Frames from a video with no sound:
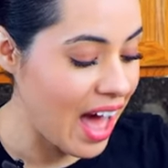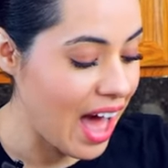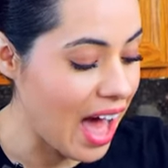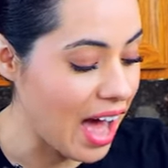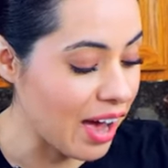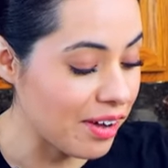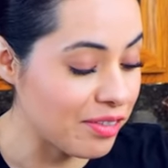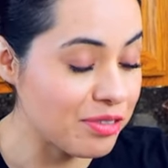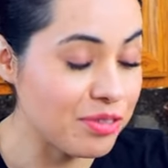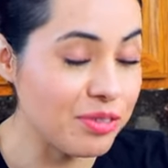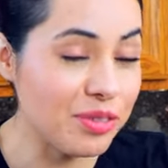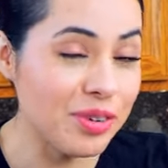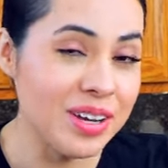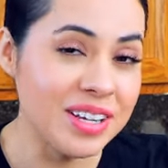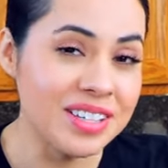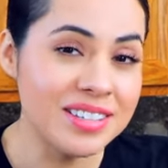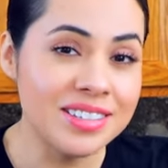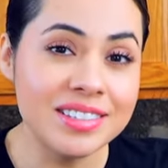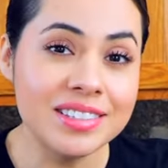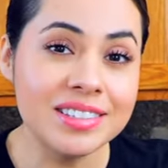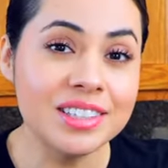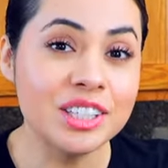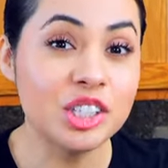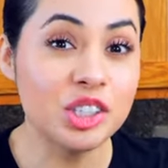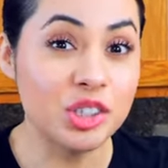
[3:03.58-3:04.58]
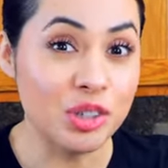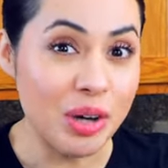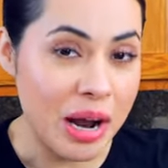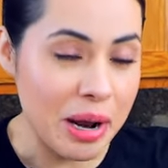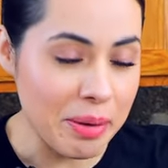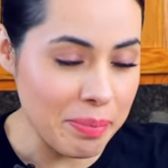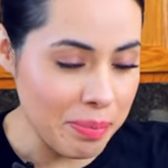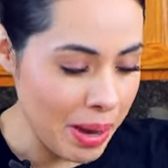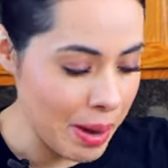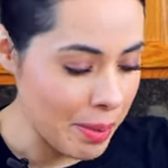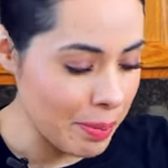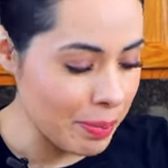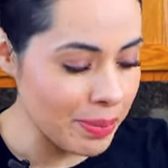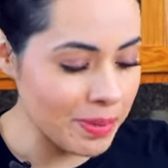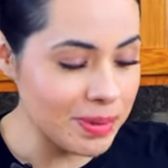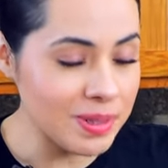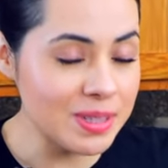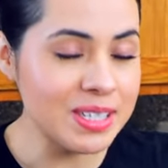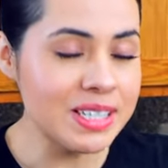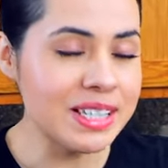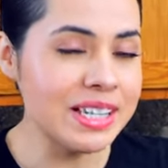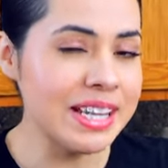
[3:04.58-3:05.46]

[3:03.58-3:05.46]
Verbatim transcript: I've rinsed the dried peppers.